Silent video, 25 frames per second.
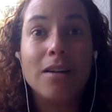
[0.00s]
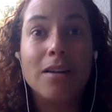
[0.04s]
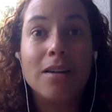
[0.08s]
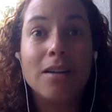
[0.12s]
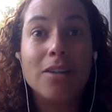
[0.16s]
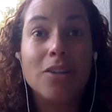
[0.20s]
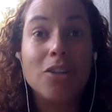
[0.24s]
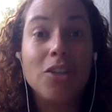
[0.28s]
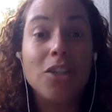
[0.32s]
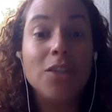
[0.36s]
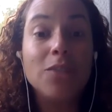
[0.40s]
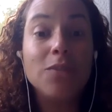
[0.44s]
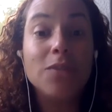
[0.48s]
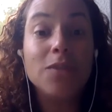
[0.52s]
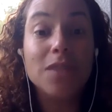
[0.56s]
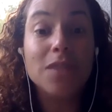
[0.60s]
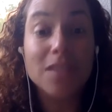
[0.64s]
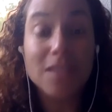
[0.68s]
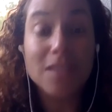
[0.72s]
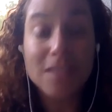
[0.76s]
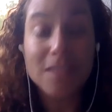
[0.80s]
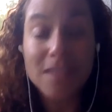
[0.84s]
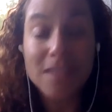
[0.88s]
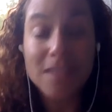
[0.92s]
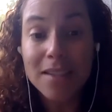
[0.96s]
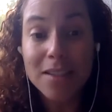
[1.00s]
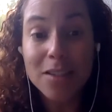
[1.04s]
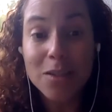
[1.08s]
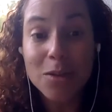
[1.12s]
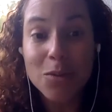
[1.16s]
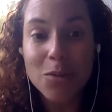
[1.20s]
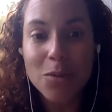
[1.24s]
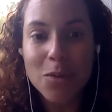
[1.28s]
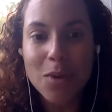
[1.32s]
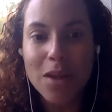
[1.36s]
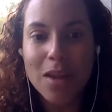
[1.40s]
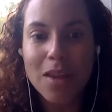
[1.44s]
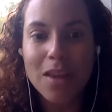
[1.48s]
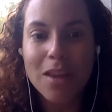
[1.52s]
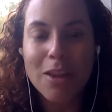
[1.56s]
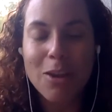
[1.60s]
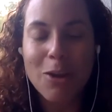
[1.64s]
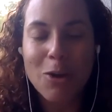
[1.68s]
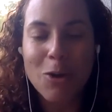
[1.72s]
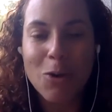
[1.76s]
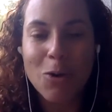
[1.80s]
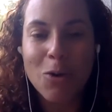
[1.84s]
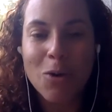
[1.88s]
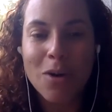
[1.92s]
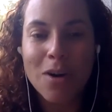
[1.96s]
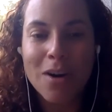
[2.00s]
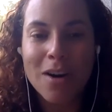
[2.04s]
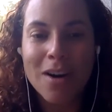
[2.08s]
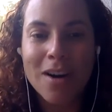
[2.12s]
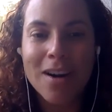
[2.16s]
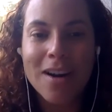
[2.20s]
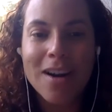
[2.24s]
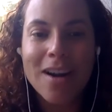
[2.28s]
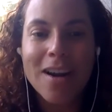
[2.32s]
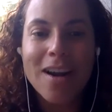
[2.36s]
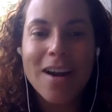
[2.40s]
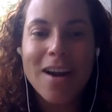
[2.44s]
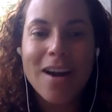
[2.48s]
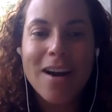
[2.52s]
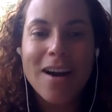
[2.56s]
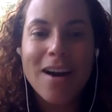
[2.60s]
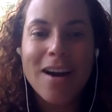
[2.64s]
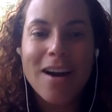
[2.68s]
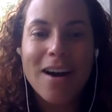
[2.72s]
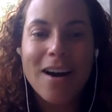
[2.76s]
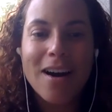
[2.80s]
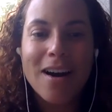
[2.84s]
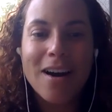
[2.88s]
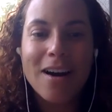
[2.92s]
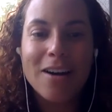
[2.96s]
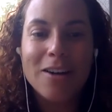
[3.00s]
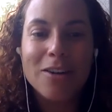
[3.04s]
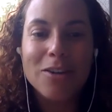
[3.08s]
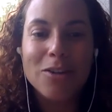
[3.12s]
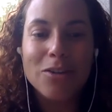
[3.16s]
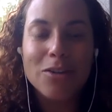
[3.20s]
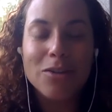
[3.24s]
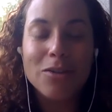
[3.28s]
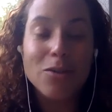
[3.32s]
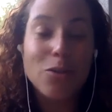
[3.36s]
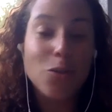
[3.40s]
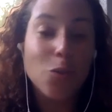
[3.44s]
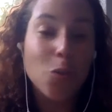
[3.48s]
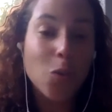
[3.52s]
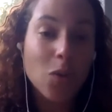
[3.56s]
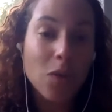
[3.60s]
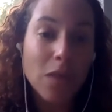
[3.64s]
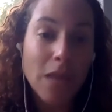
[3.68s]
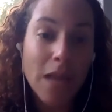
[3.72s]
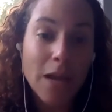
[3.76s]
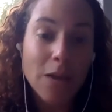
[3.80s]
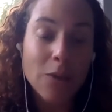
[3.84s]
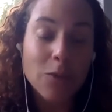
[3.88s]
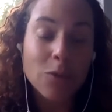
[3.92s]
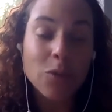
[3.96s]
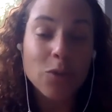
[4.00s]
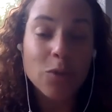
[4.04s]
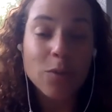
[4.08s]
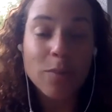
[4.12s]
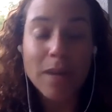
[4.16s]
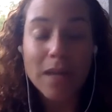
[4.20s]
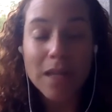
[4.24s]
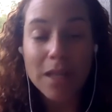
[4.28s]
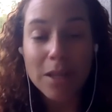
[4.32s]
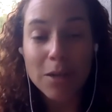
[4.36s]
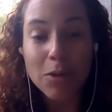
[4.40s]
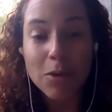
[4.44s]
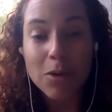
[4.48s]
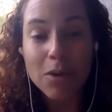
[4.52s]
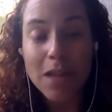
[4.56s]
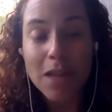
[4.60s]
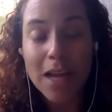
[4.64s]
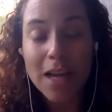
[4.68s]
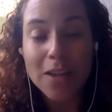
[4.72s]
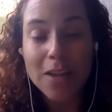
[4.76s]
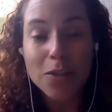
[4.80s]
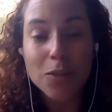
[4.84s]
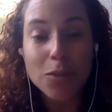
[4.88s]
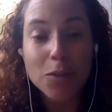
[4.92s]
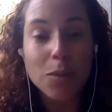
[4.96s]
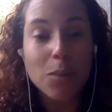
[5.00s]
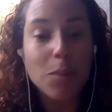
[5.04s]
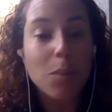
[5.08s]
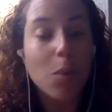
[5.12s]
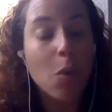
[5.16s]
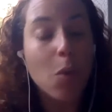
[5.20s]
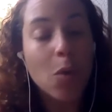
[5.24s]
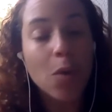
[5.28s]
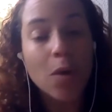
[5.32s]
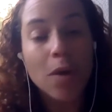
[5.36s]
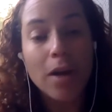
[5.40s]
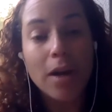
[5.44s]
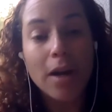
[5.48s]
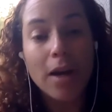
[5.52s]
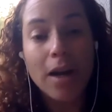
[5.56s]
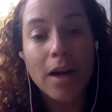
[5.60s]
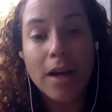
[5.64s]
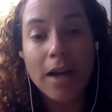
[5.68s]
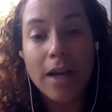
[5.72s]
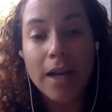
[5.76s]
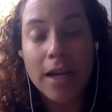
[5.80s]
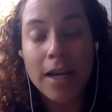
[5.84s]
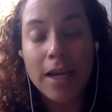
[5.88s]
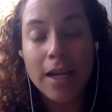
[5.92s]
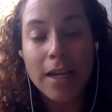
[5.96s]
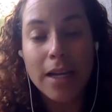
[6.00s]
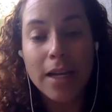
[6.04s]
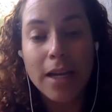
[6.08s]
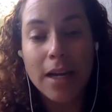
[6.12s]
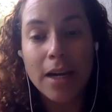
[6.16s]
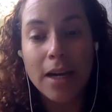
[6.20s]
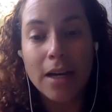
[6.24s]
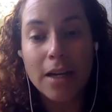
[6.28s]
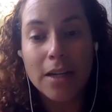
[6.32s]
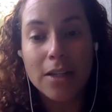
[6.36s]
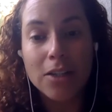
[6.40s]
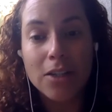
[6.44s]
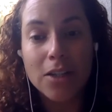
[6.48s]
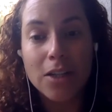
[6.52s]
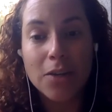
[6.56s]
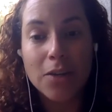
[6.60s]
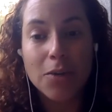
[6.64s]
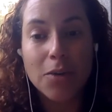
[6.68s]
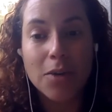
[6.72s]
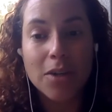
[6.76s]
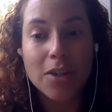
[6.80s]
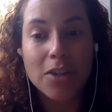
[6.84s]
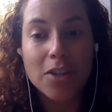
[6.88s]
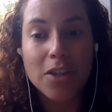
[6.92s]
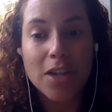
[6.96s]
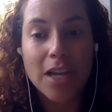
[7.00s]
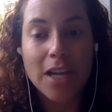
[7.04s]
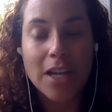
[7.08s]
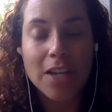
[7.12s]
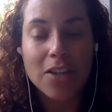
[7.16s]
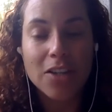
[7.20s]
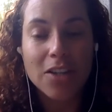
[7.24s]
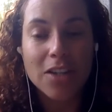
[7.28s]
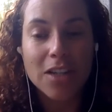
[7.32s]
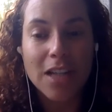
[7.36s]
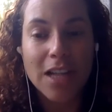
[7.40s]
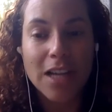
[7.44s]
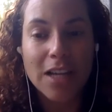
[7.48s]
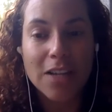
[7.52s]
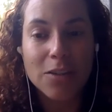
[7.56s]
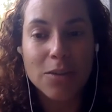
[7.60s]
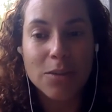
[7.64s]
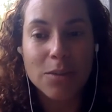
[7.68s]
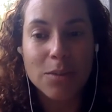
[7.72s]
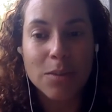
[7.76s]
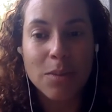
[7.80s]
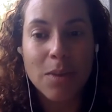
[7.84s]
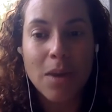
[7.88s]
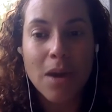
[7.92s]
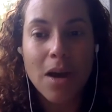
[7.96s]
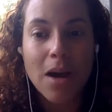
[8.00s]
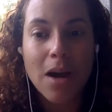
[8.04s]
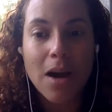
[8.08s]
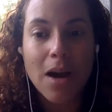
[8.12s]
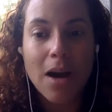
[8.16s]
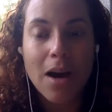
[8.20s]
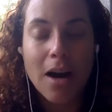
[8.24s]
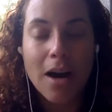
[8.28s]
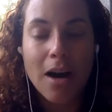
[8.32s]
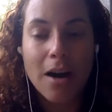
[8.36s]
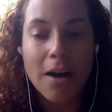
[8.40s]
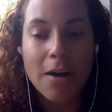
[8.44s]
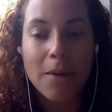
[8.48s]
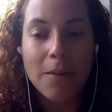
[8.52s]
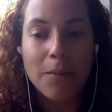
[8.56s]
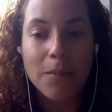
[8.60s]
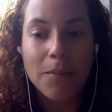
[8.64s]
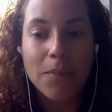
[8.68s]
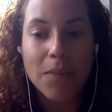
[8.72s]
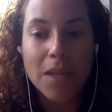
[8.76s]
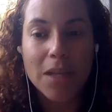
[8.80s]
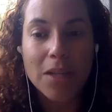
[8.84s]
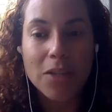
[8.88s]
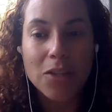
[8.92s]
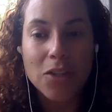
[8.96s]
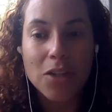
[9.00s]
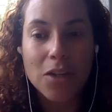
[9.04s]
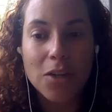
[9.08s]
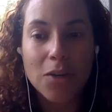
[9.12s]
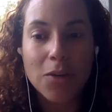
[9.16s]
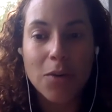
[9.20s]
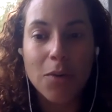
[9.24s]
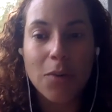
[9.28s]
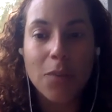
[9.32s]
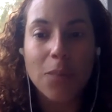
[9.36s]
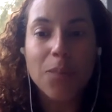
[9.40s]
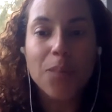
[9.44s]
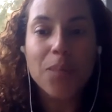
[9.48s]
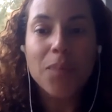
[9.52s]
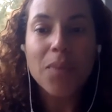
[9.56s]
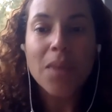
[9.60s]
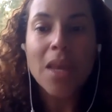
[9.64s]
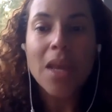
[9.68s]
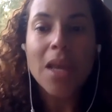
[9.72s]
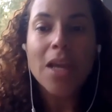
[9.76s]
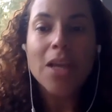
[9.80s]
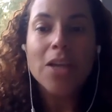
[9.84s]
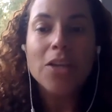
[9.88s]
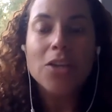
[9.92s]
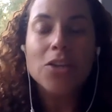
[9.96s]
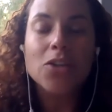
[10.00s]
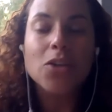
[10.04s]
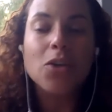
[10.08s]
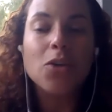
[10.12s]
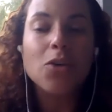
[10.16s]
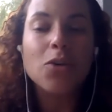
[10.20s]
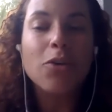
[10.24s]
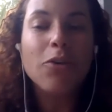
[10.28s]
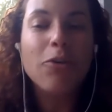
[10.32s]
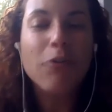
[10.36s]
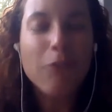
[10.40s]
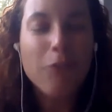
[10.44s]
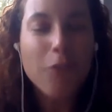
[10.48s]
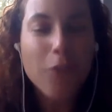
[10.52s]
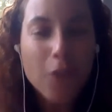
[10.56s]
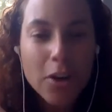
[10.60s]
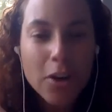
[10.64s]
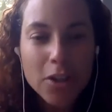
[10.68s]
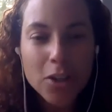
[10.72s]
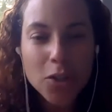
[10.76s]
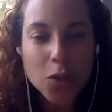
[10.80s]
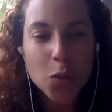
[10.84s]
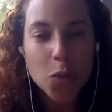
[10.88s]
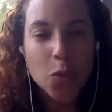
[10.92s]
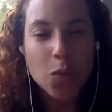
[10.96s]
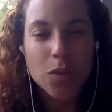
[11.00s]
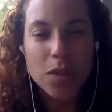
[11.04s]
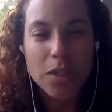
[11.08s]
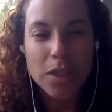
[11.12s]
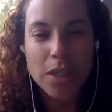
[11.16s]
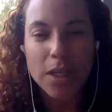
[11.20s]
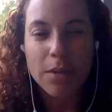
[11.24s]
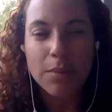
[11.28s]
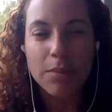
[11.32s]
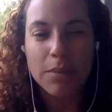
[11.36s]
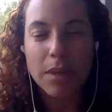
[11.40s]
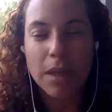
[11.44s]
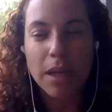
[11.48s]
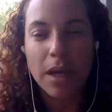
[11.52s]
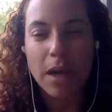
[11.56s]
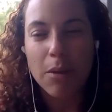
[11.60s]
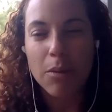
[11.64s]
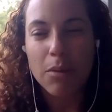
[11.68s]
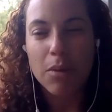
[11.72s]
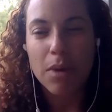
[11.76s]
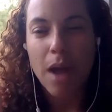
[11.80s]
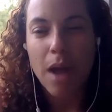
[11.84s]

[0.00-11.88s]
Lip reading: achieve success with your uh, dual language or bilingual classroom or a general education classroom in general. So the first tip that I would